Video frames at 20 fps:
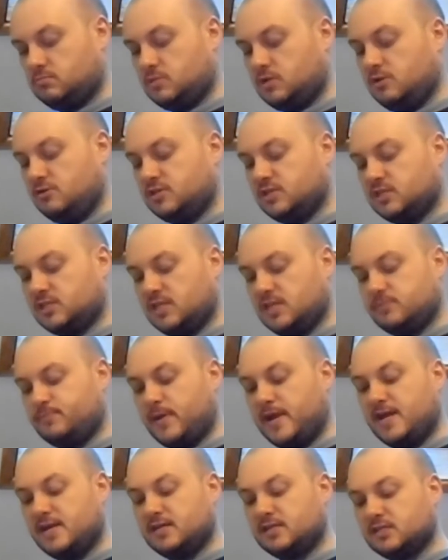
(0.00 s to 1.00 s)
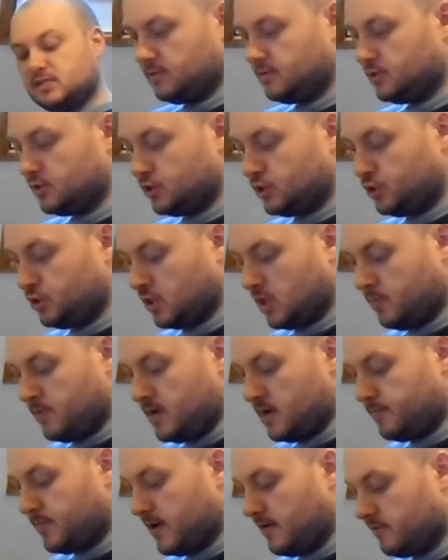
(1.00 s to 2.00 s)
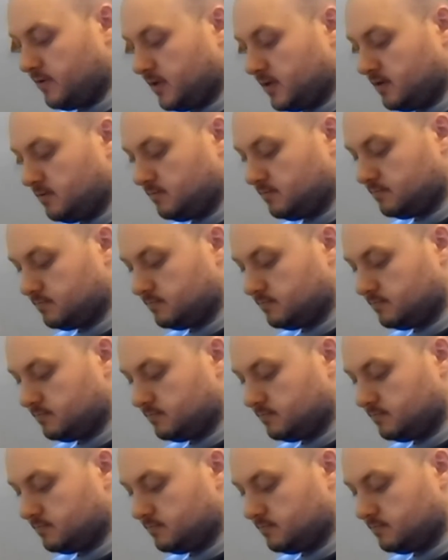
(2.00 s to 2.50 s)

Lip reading: it uses these beans. Just chuck them in apparently.